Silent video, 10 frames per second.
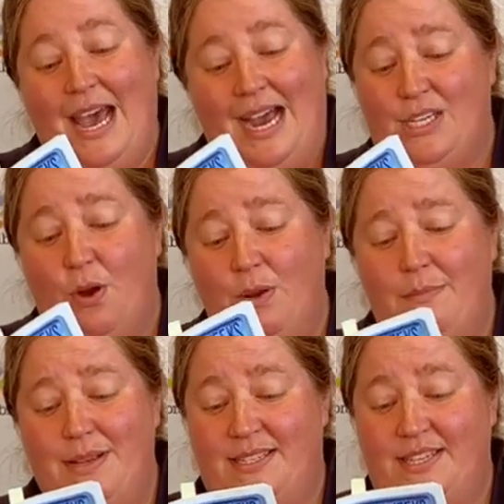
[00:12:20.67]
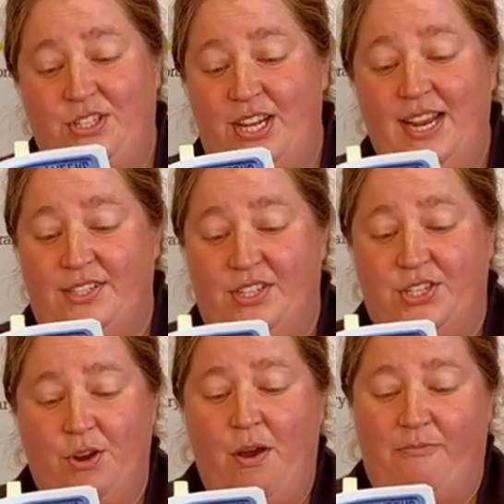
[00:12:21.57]
I don't want to miss this chance to
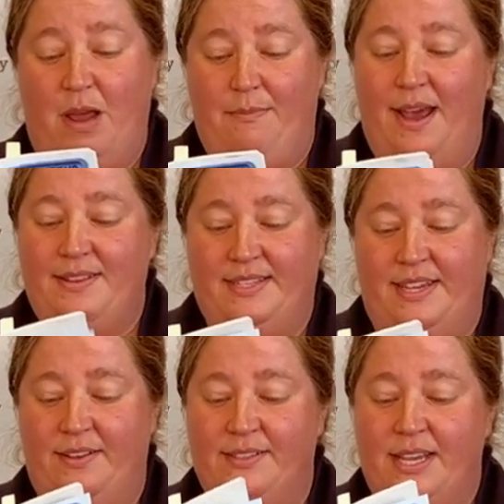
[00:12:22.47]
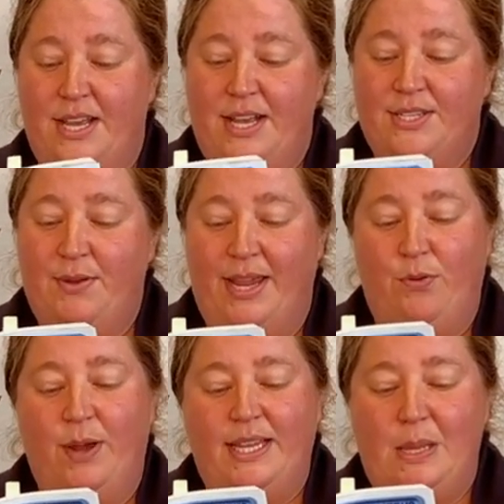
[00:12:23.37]
show off my math skills, so I
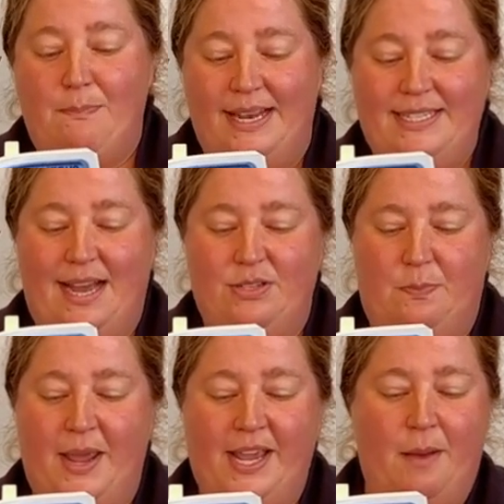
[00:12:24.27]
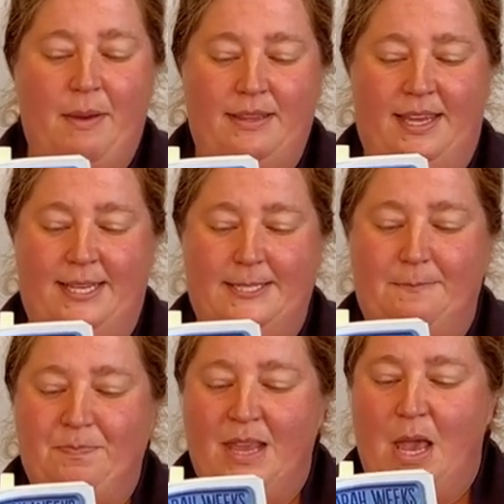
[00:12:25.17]
quickly bend down to pick up my things.
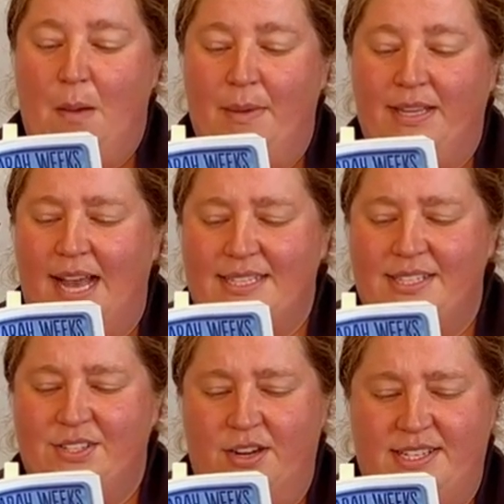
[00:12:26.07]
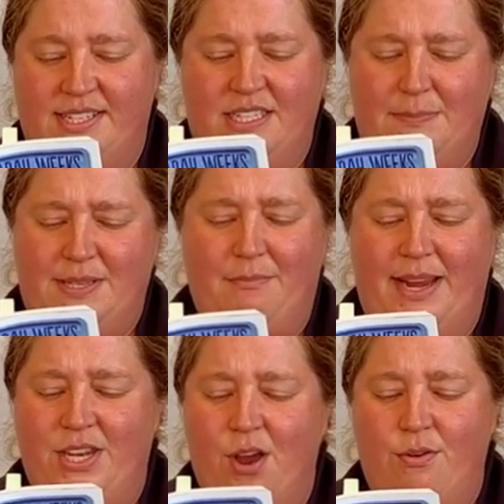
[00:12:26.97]
My glasses start to slip down my
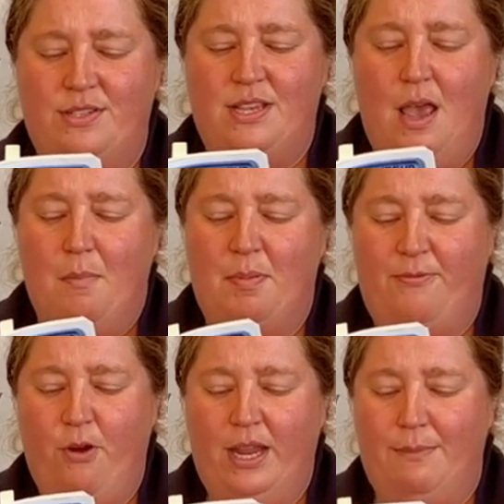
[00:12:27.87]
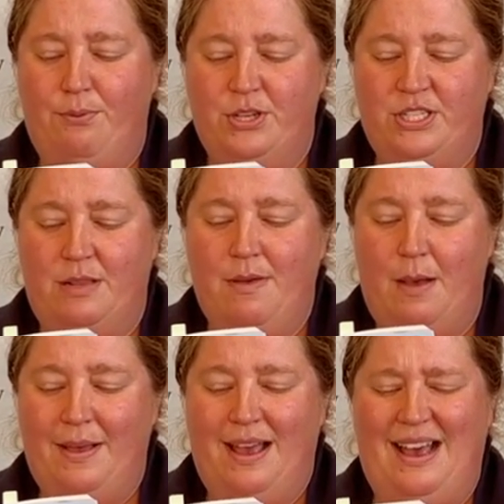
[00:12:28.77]
nose, but before I can push them
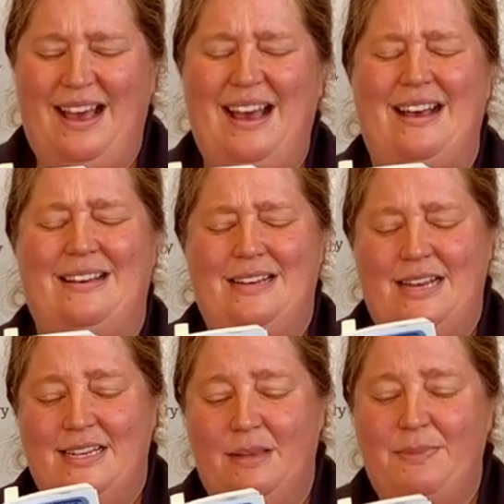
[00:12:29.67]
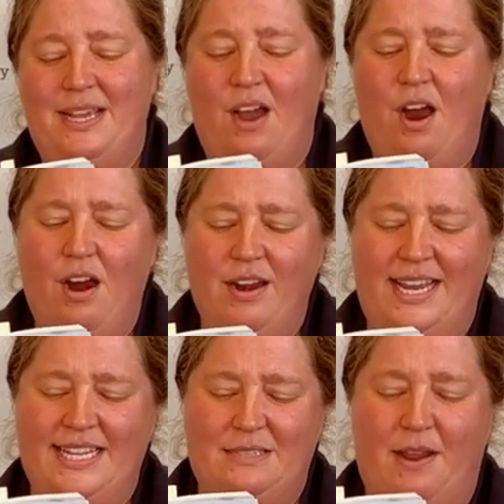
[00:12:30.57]
up, ah, something hard
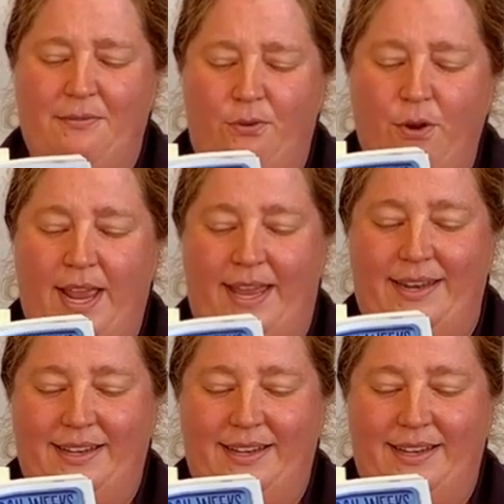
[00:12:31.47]
hits my forehead.